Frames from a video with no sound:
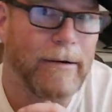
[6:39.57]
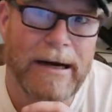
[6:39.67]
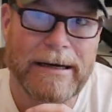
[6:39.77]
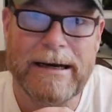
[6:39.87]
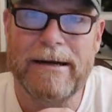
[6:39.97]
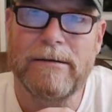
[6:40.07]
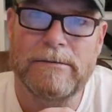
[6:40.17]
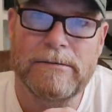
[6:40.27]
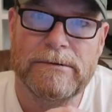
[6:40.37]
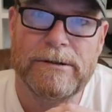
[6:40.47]
right now,
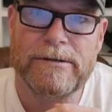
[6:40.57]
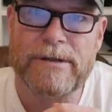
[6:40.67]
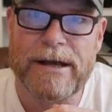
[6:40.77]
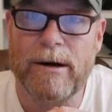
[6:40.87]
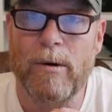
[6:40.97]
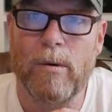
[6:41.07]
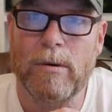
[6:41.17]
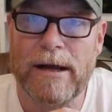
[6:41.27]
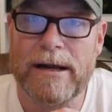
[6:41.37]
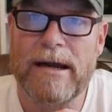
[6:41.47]
there's not a whole
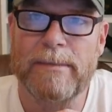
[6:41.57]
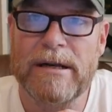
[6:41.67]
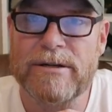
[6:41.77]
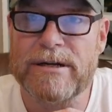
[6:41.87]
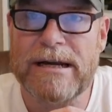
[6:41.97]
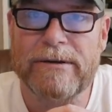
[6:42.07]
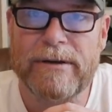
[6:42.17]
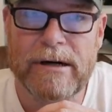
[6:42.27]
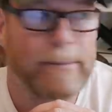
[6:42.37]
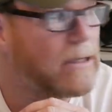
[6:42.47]
lot of ammunition out
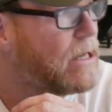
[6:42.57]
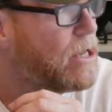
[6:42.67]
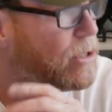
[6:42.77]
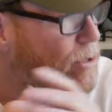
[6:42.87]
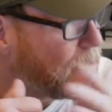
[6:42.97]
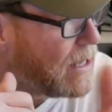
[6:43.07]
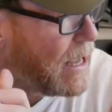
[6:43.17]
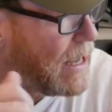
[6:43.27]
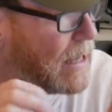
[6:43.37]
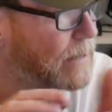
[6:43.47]
there, but you
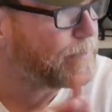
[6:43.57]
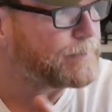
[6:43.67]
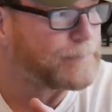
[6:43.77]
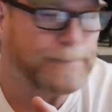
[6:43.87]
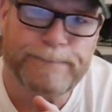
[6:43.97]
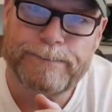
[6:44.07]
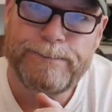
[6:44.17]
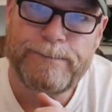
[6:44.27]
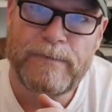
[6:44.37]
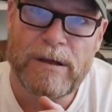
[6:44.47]
can,
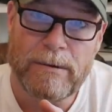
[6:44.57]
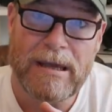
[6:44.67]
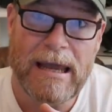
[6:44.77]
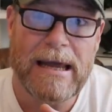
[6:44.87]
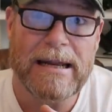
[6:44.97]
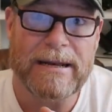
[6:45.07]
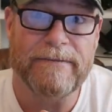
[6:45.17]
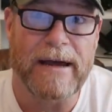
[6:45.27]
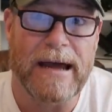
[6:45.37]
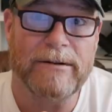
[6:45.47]
you can in
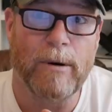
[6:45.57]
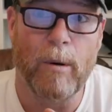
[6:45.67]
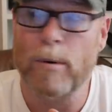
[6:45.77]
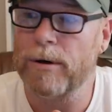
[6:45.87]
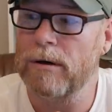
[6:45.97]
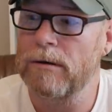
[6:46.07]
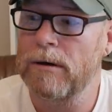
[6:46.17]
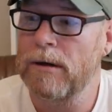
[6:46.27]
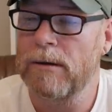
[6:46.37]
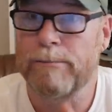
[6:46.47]
fact order
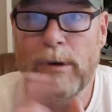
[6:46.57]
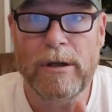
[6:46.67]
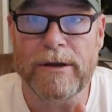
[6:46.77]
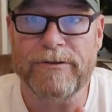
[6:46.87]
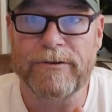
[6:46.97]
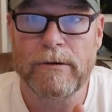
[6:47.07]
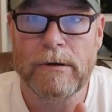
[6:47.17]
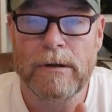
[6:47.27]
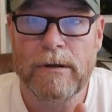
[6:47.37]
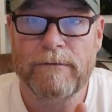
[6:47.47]
bullets
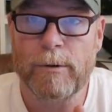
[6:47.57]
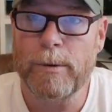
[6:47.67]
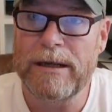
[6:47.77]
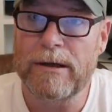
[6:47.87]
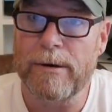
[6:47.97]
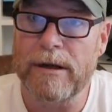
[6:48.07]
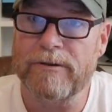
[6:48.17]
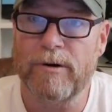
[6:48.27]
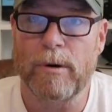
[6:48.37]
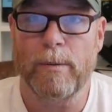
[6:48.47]
for reloading.
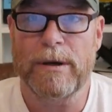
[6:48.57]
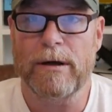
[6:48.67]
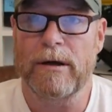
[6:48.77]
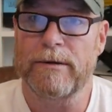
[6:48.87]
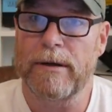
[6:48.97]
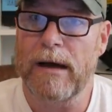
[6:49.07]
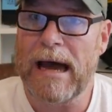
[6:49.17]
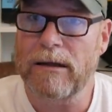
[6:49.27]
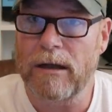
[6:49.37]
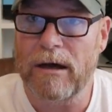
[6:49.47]
So are we going to
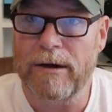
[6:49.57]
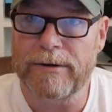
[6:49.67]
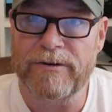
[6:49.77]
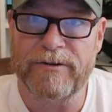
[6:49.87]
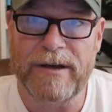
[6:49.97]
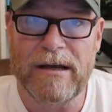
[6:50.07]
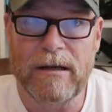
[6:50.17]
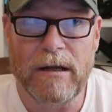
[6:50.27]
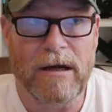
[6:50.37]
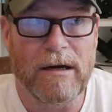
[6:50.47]
outlaw the
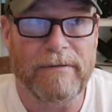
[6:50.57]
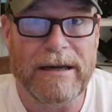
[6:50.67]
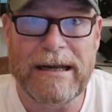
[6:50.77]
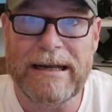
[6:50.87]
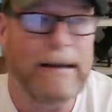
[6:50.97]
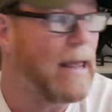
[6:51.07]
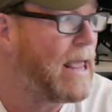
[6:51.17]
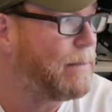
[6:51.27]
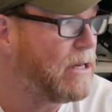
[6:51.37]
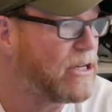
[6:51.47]
sale of any
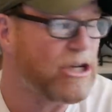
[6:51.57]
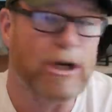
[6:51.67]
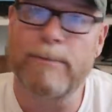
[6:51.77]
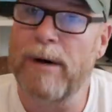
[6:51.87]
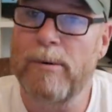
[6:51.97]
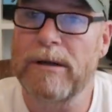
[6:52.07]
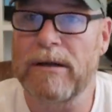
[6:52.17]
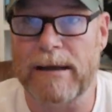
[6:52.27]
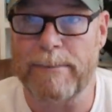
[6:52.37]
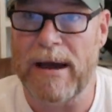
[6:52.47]
ammunition component
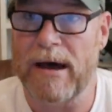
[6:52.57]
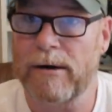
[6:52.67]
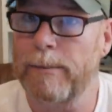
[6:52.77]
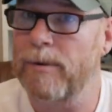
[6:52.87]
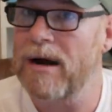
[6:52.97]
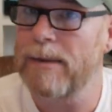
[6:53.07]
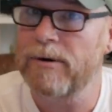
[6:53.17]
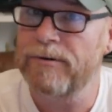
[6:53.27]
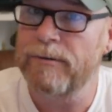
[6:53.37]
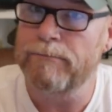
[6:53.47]
like powder,
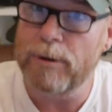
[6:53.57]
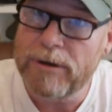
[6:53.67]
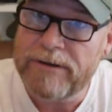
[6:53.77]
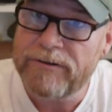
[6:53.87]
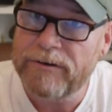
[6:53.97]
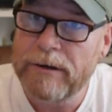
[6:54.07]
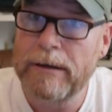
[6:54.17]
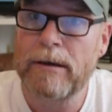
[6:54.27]
primers, bullets,